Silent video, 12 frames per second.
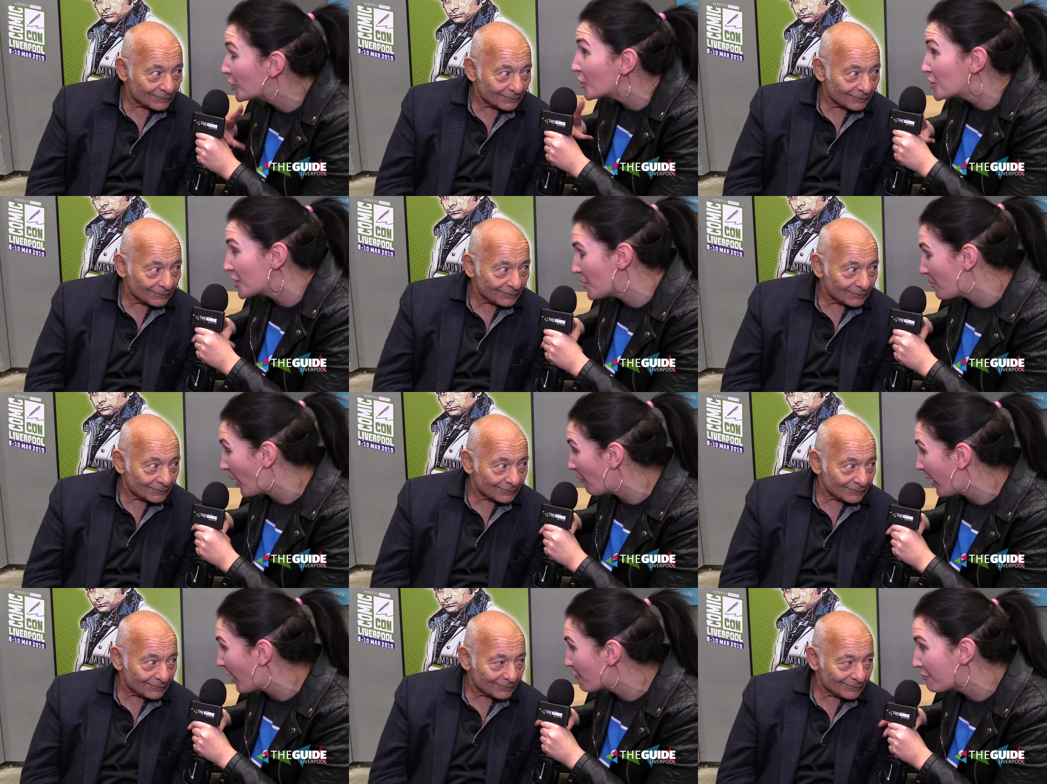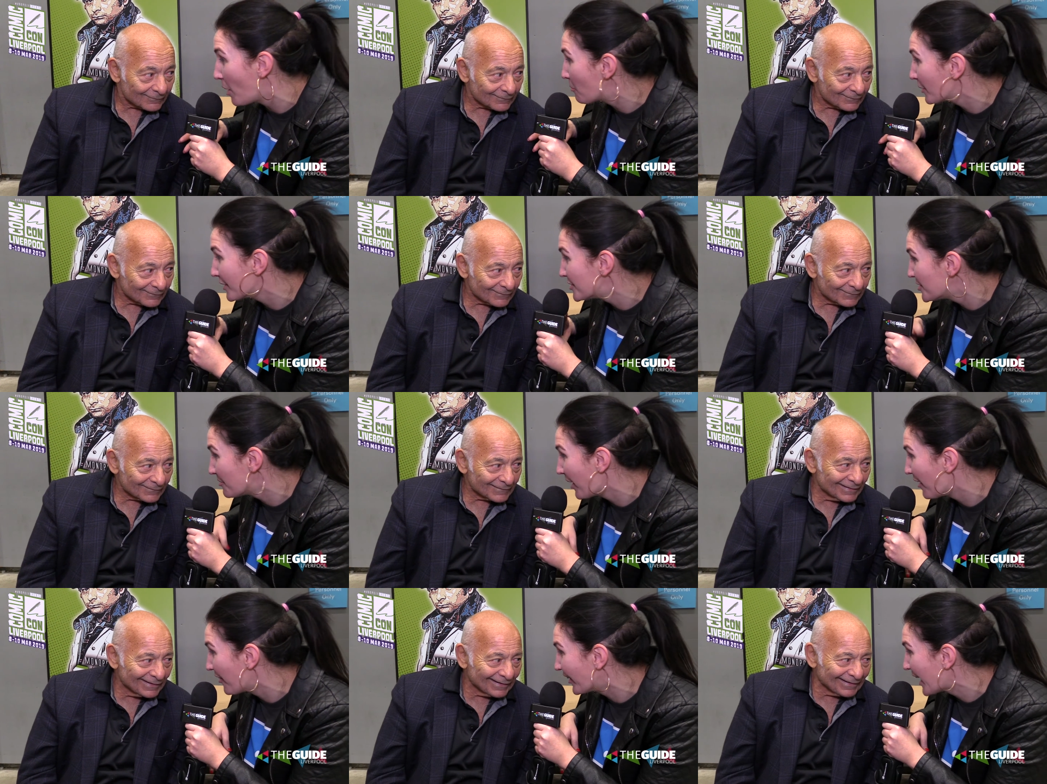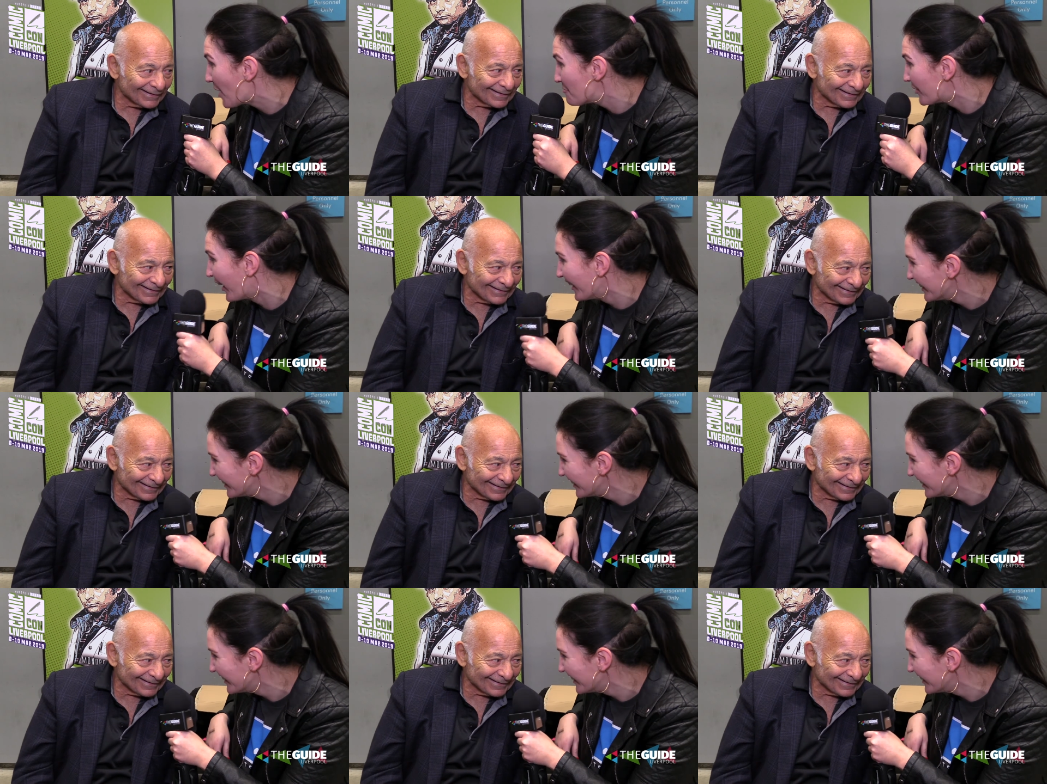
Speaker 1: gushing about how fabulous you were on camera?